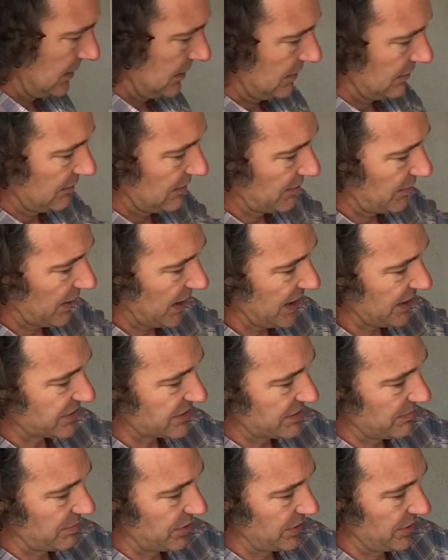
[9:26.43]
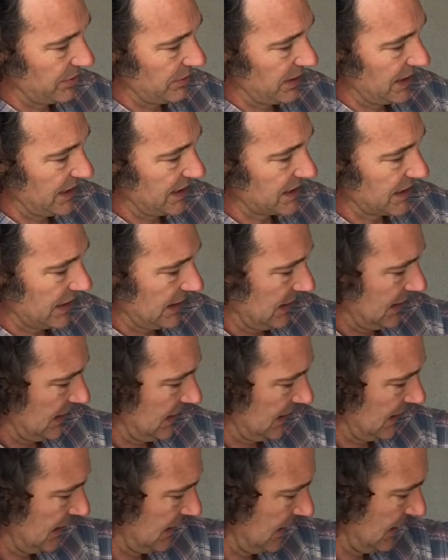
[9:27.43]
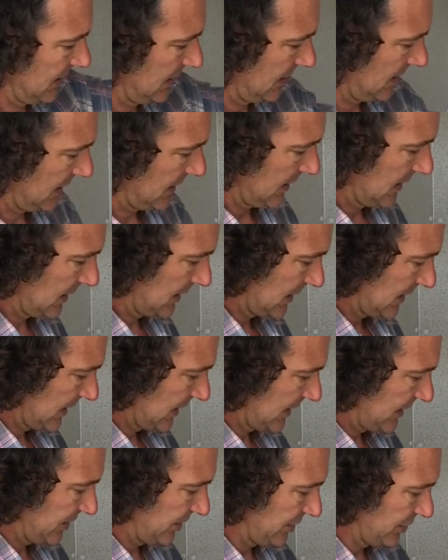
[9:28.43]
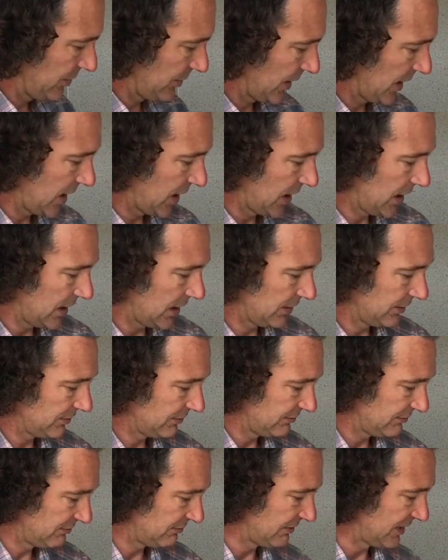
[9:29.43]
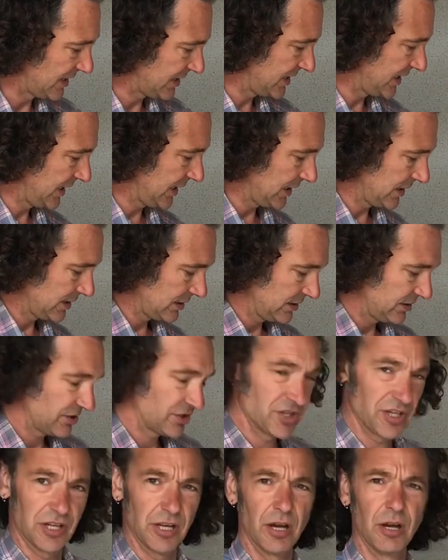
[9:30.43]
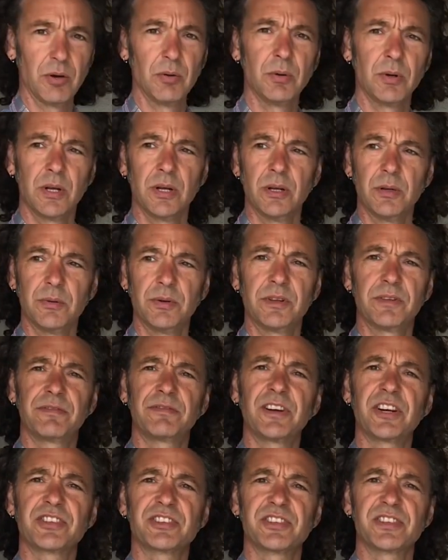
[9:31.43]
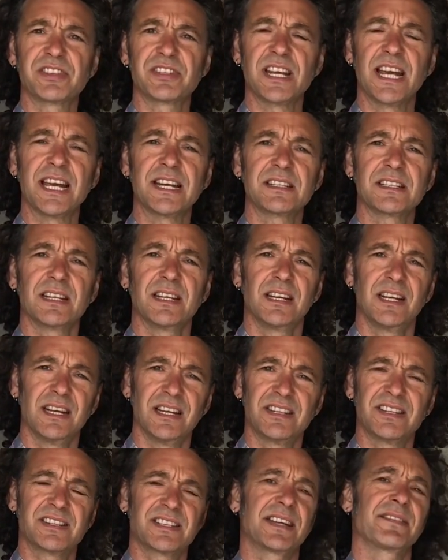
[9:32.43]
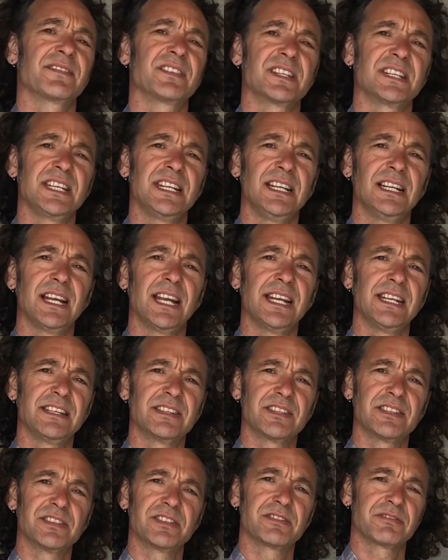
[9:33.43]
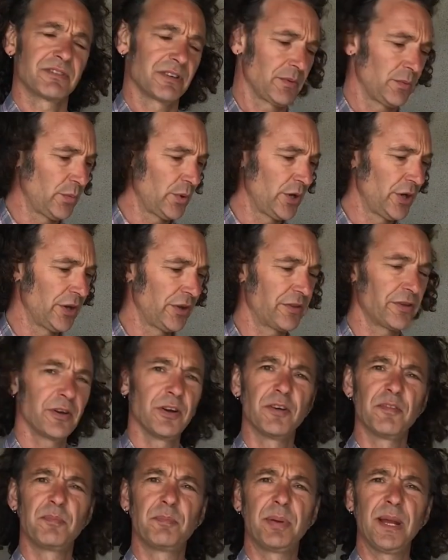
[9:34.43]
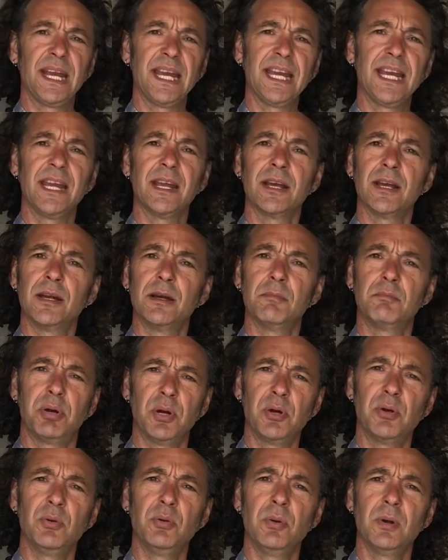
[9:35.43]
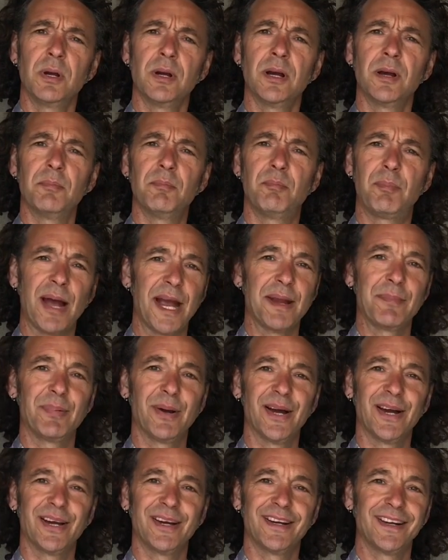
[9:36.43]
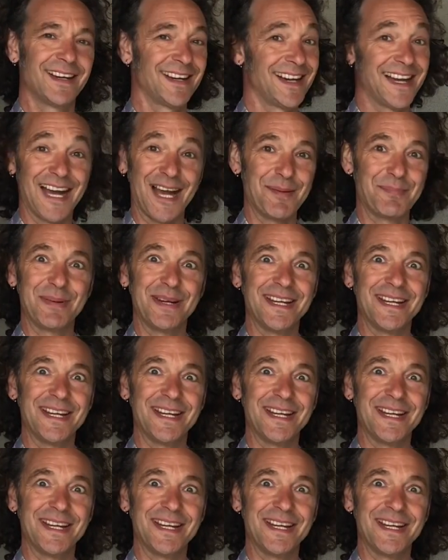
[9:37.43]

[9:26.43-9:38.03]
replace the blue lid, and you are ready to go with a fresh cassette and 17 litres worth of pee, poo and paper. Happy